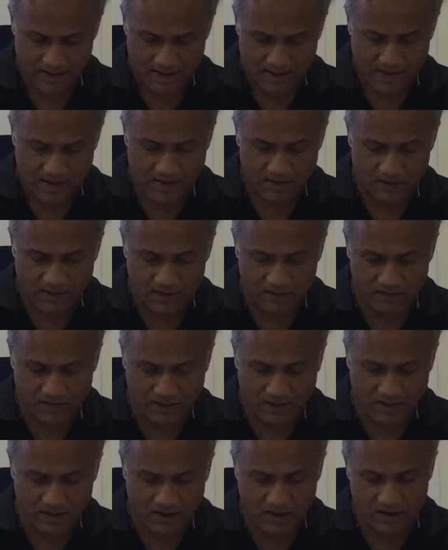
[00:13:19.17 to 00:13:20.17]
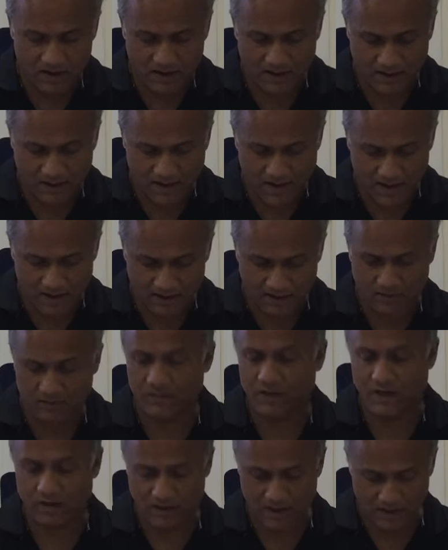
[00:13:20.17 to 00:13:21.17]
And when we cannot neglect,
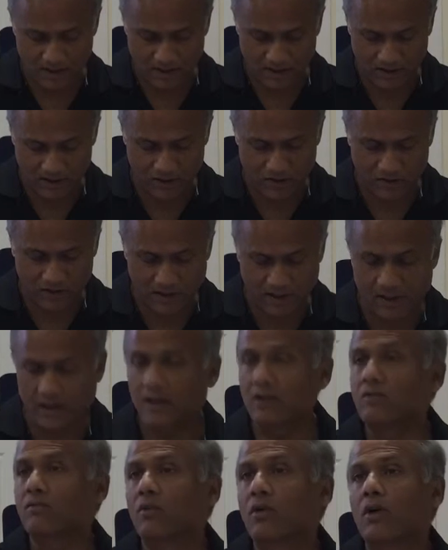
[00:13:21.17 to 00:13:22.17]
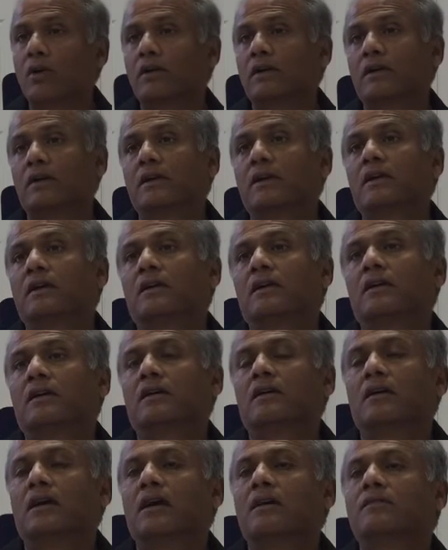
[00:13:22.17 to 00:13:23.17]
we are continuously involved,
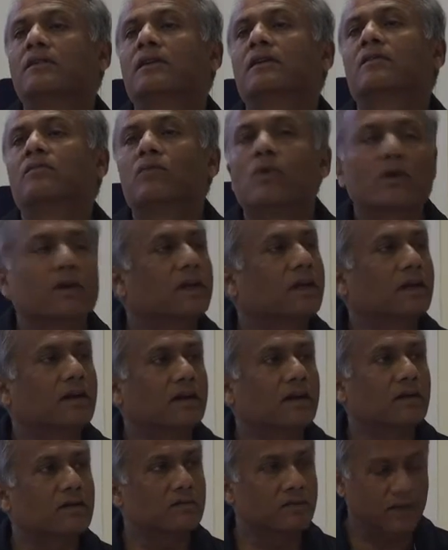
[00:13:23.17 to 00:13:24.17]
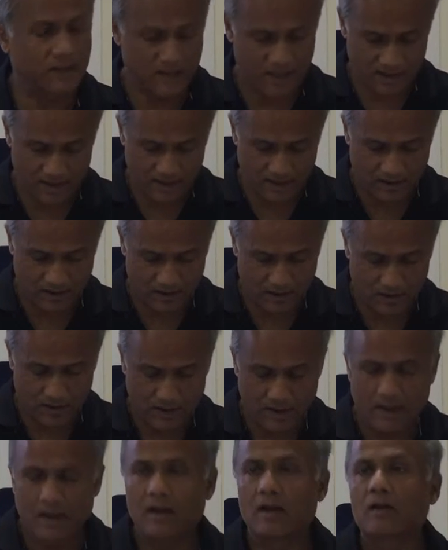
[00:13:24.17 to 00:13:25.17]
walking around with that ego.
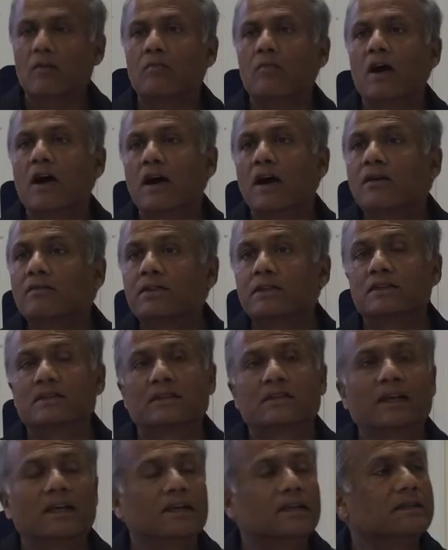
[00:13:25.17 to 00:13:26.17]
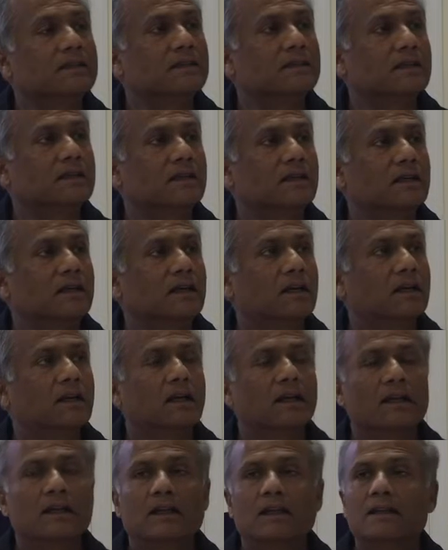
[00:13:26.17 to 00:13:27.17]
Mahavir says
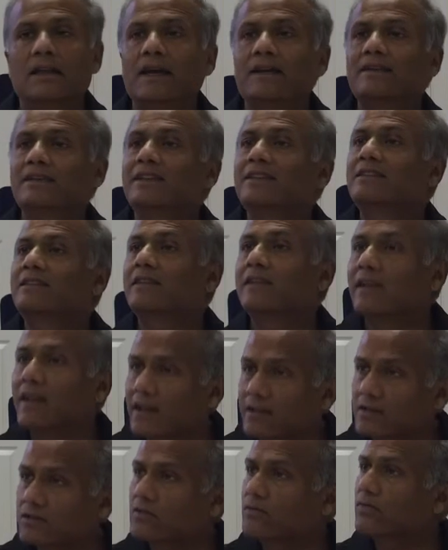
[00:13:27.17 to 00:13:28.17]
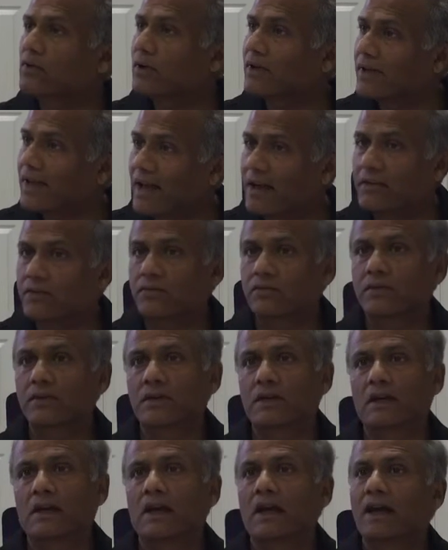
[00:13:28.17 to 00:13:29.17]
that this lust for life
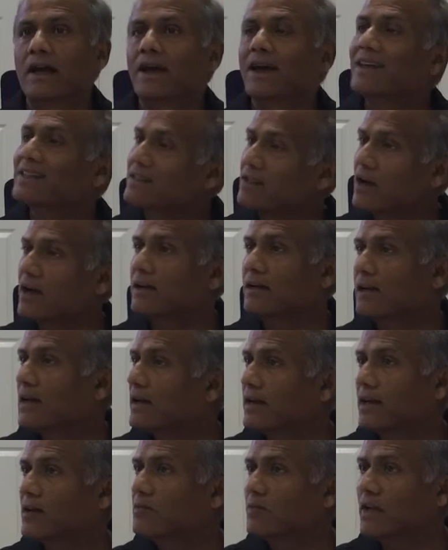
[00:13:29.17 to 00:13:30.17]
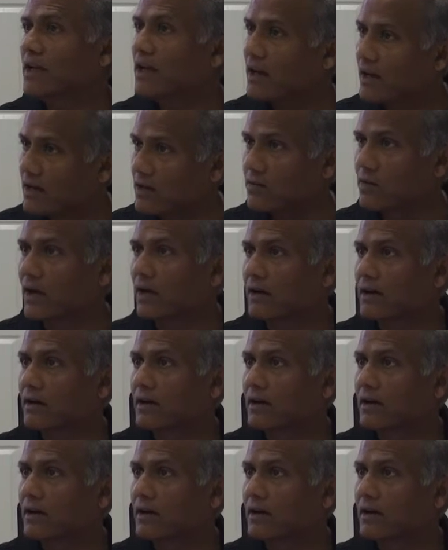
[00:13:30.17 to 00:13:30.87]
has not taken me anywhere.